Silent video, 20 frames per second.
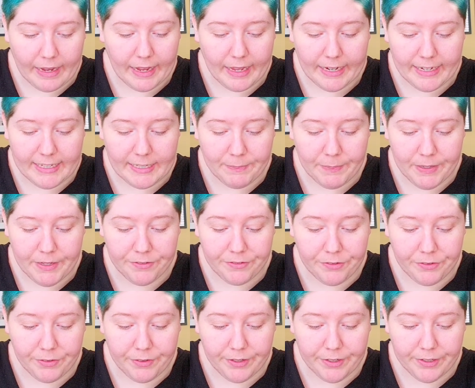and it's been
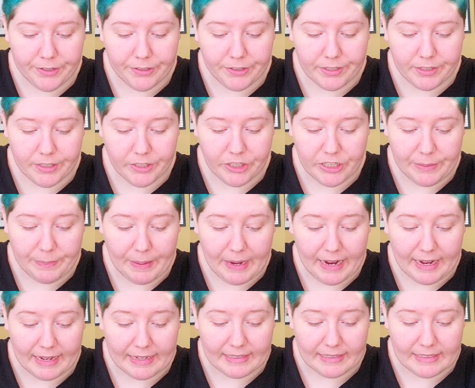2 years since she
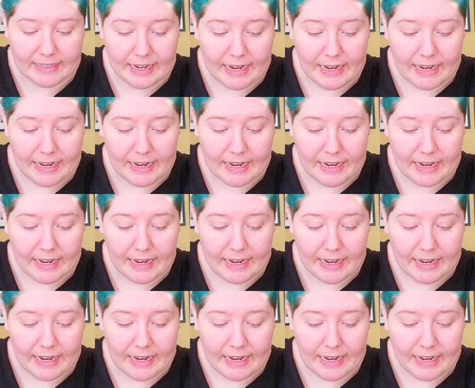passed.